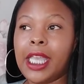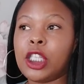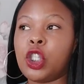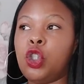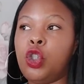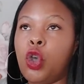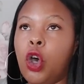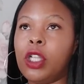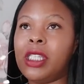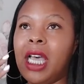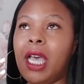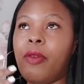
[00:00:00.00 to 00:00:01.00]
it's not a
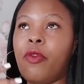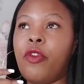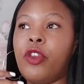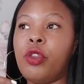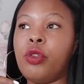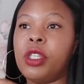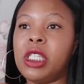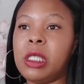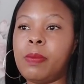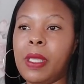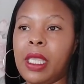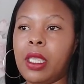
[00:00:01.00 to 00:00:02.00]
time for you to
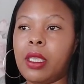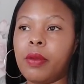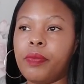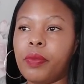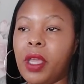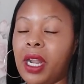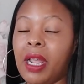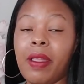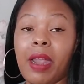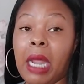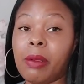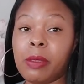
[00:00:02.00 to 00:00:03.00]
speak. And
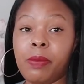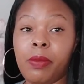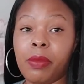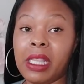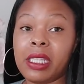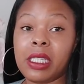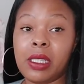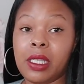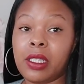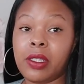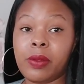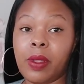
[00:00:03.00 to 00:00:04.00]

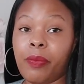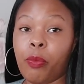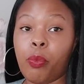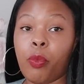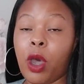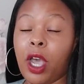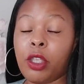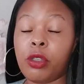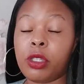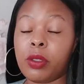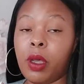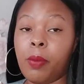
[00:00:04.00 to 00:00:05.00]
this is what I
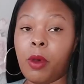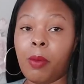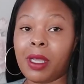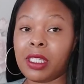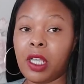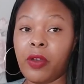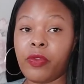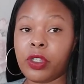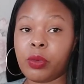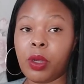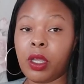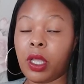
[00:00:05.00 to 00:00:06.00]
use on myself
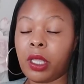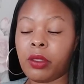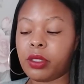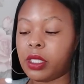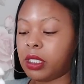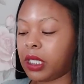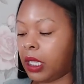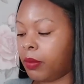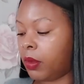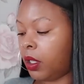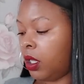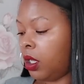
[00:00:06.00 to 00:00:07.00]
as well. I use the
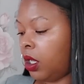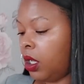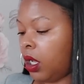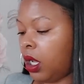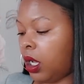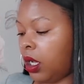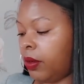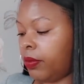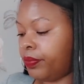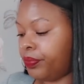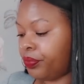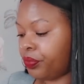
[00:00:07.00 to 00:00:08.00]
same
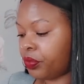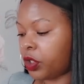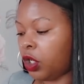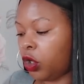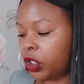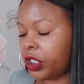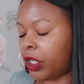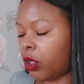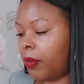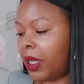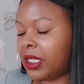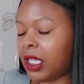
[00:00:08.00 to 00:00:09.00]

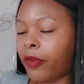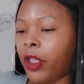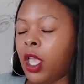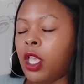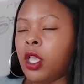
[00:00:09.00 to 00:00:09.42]
logic on myself.